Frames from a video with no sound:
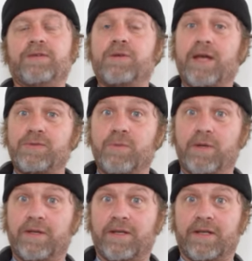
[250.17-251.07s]
So that's
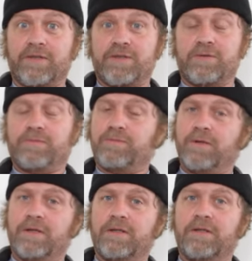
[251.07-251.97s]
one thing. So
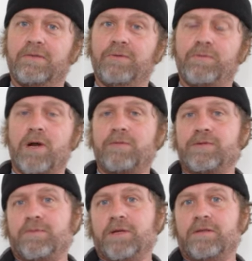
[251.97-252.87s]
we'll probably
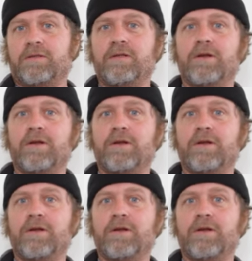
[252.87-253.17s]
spend,